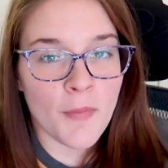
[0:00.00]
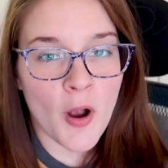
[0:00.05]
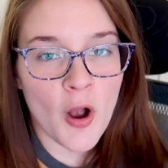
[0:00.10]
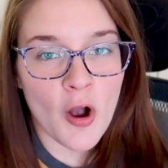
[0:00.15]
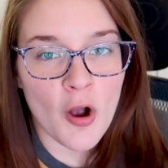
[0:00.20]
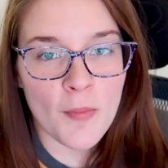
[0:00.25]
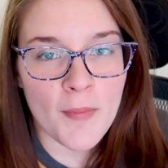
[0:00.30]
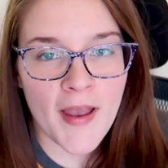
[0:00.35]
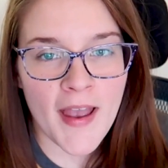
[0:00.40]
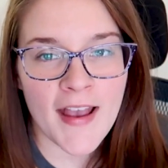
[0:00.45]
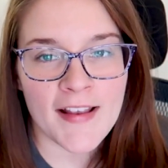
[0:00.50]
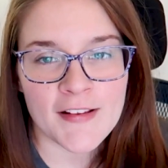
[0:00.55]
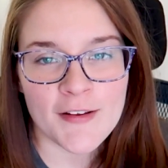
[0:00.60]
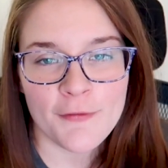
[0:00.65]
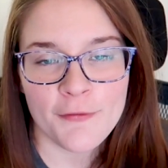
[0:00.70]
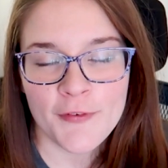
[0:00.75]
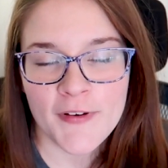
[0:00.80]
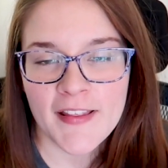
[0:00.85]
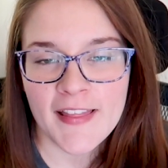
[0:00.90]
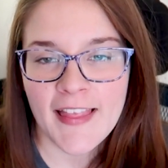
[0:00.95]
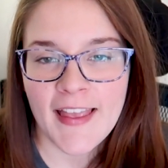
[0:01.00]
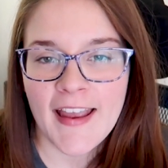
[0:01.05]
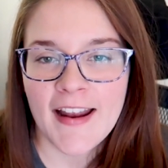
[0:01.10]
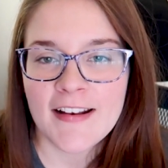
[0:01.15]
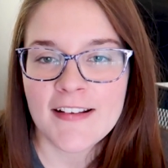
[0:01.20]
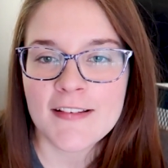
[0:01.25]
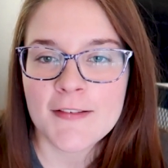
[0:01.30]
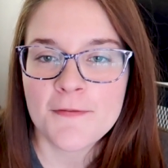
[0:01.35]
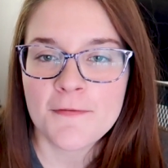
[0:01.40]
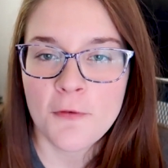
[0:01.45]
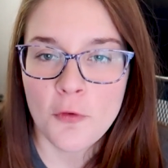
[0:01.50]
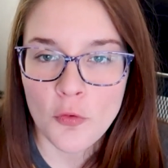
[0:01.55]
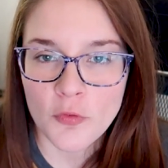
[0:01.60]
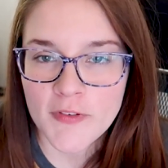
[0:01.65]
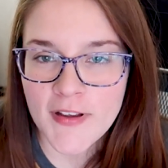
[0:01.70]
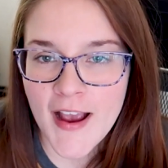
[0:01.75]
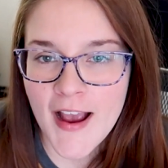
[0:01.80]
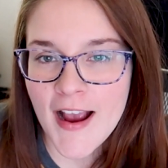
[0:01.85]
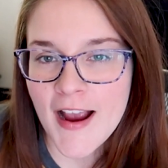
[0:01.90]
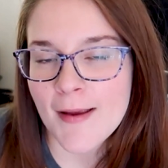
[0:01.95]
from home as a freelance
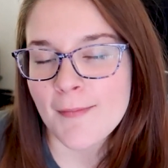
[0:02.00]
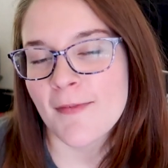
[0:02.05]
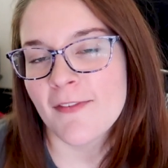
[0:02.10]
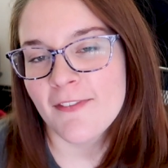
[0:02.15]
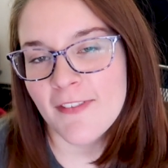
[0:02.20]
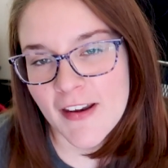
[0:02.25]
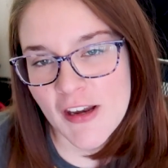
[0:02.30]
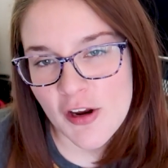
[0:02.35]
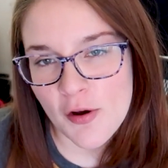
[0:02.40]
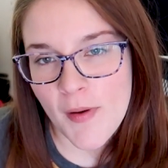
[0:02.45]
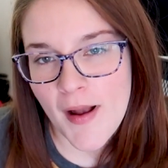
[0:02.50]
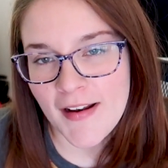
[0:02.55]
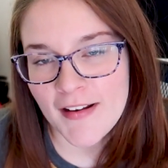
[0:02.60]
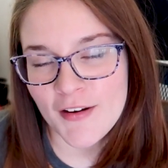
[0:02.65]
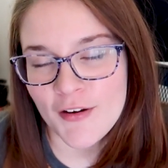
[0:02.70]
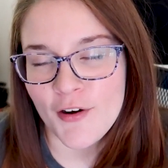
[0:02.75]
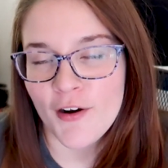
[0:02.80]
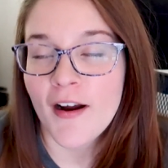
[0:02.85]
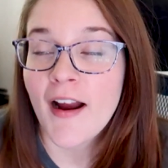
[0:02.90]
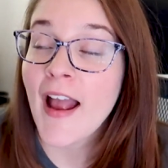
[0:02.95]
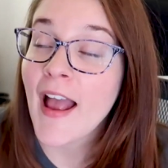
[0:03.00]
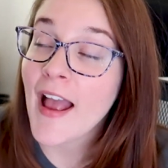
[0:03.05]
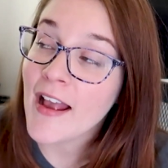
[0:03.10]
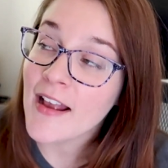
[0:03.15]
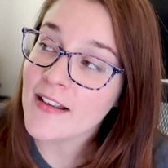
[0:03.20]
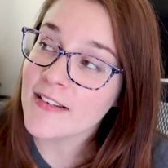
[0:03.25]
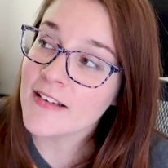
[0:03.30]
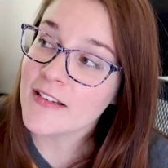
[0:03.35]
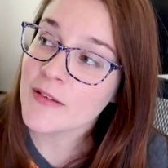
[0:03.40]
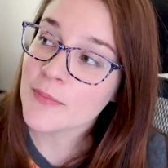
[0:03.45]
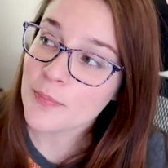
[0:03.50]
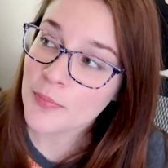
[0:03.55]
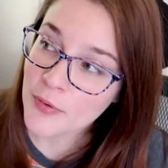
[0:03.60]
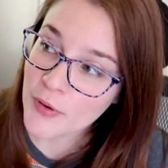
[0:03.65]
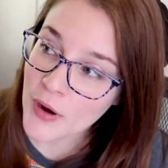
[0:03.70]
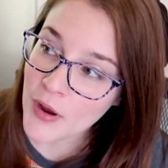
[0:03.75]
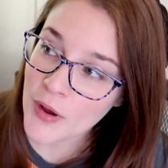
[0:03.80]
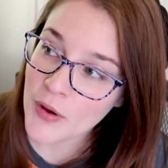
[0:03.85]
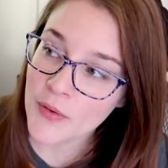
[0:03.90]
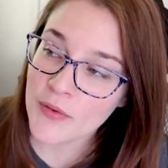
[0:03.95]
full-time video editor has its
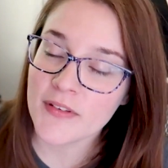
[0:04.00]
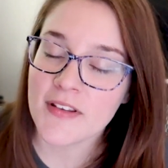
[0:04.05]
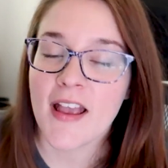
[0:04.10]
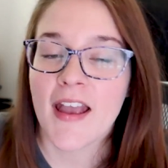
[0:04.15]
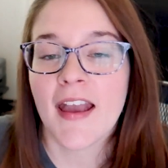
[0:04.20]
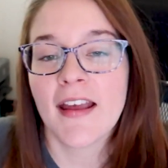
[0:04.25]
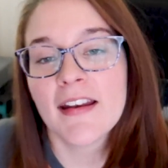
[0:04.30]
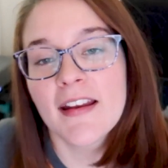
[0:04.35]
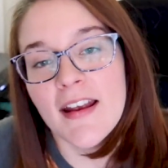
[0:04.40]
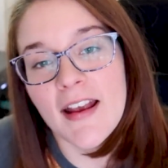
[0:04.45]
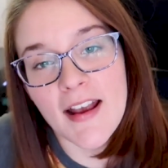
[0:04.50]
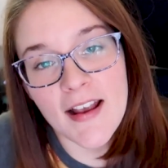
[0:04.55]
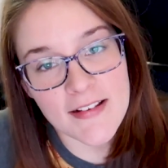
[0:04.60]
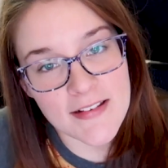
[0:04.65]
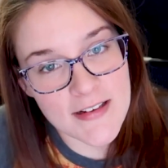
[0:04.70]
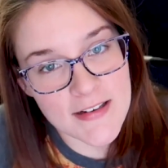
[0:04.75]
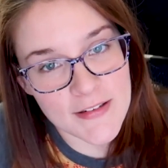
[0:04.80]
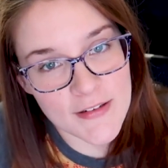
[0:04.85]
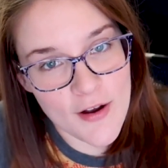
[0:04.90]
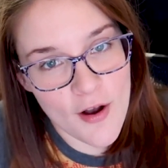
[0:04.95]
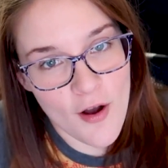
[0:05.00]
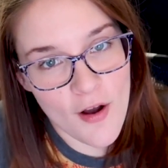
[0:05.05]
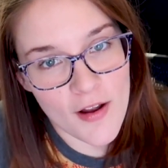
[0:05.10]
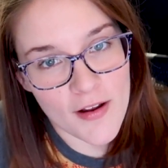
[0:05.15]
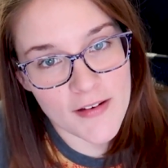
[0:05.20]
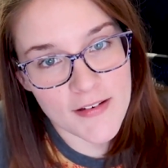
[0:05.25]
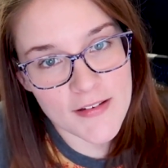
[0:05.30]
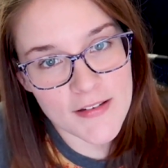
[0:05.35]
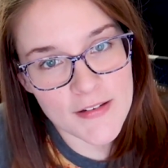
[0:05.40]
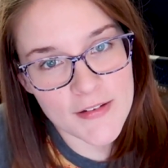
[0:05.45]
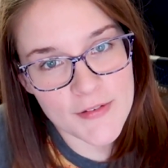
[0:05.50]
pros and it has its cons.